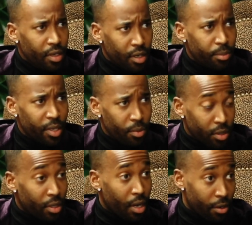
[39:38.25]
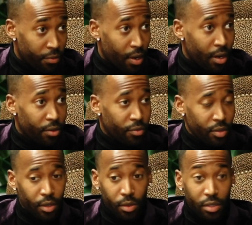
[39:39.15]
You know what I mean? Work the 9 to 5.
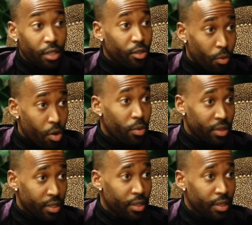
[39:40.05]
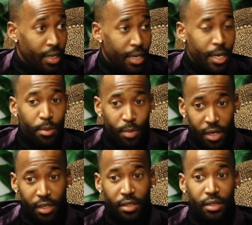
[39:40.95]
You know, there's nothing wrong with it,
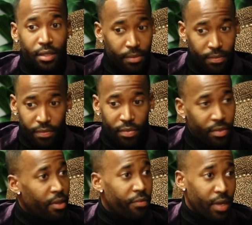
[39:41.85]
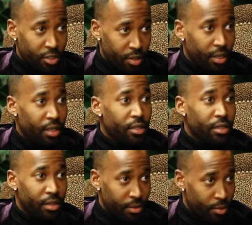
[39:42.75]
but if that's your niche,
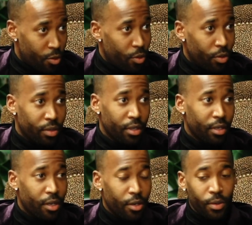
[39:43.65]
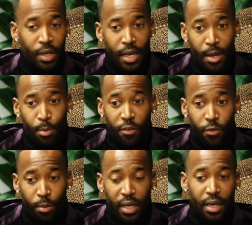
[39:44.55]
cool. You know, but
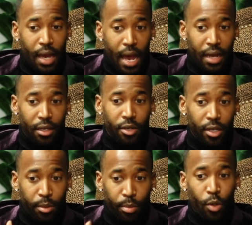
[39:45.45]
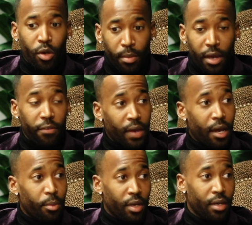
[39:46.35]
for me, I literally employ my
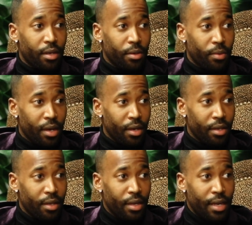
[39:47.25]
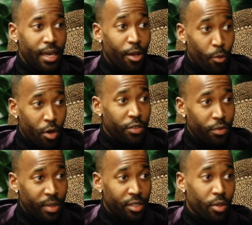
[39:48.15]
fabric, right? It works for
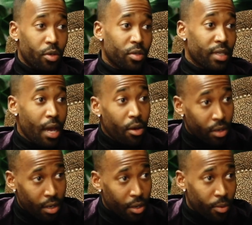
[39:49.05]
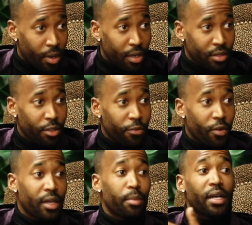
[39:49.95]
me, so it goes counterclockwise. Therefore,
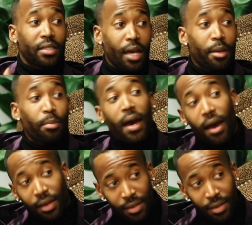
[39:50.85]
I get my time back.